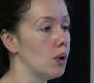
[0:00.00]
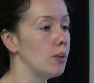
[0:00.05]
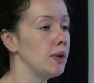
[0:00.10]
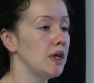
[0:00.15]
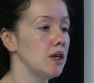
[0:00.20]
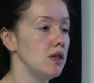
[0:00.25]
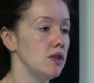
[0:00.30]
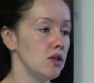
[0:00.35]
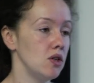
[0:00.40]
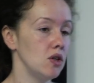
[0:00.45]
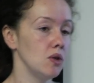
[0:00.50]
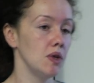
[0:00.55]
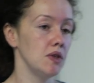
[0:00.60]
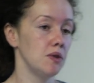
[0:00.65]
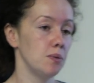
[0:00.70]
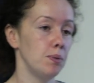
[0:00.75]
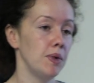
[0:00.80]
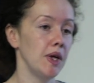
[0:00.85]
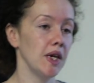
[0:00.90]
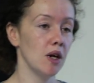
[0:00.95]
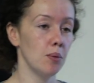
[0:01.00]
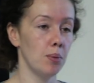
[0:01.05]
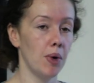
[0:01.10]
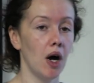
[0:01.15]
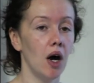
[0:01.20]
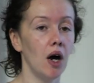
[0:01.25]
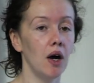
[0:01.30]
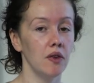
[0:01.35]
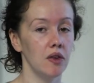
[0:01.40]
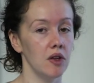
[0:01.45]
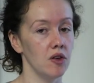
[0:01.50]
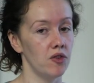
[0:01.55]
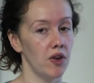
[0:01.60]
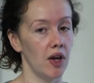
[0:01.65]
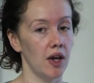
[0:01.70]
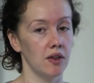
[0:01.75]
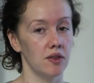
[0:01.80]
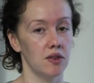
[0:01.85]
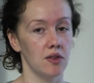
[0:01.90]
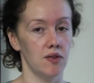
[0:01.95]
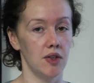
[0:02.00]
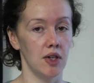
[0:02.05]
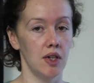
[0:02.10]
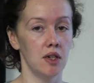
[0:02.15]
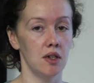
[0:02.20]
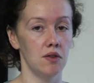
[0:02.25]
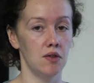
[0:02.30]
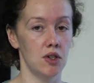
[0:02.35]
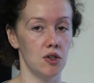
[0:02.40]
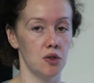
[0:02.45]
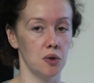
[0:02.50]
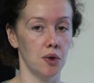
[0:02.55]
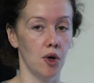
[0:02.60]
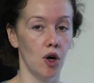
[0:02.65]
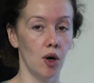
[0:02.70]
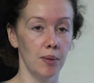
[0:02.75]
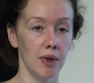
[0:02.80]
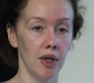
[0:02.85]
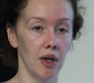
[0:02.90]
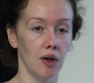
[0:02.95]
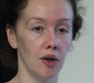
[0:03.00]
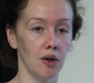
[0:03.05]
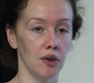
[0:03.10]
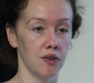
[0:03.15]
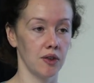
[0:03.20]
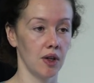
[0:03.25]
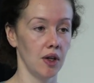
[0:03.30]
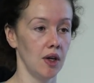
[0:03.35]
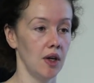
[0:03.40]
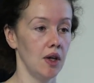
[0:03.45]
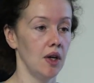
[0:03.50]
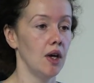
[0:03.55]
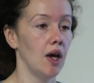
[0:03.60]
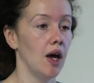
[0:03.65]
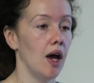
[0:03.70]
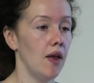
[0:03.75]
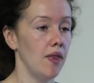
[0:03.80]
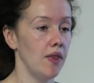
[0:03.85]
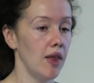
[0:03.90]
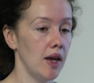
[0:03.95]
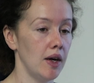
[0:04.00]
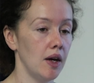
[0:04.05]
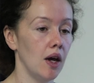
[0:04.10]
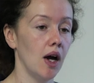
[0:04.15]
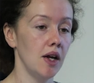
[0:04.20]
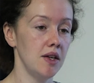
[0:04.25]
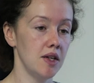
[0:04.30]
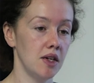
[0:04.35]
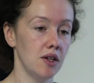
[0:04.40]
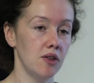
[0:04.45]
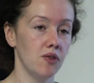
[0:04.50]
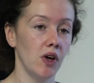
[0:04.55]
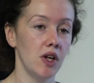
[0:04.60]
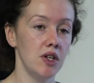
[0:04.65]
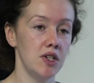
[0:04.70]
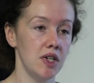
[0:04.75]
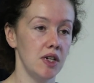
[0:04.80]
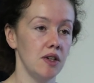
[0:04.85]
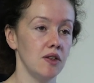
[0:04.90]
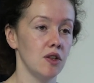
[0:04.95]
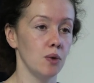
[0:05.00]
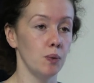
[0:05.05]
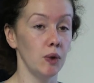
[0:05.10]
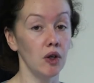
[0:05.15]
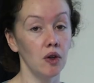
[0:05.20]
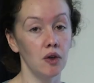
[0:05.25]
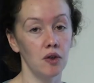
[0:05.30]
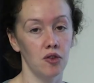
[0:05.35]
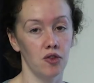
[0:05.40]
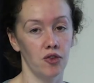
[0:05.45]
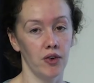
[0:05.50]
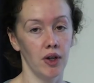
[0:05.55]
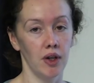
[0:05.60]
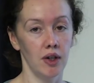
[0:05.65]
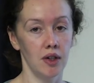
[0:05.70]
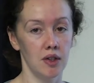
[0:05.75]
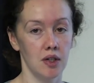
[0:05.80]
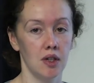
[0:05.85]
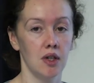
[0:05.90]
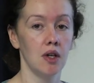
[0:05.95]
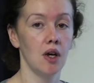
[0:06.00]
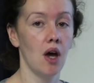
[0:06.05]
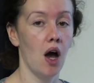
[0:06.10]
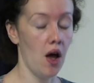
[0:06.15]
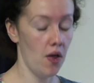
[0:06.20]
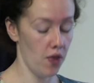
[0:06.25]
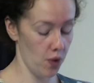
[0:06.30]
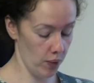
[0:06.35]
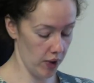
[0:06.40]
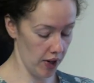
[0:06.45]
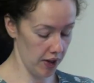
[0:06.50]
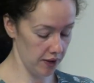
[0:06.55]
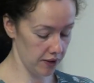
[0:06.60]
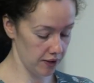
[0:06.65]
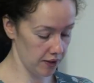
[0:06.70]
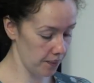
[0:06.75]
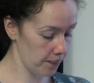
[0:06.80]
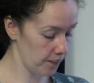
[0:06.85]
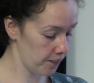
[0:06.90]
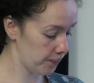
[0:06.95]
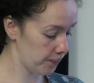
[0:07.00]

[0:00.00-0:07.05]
what we can do is pick apart the effects of the individual homeologs and then identify genes that we couldn't find otherwise.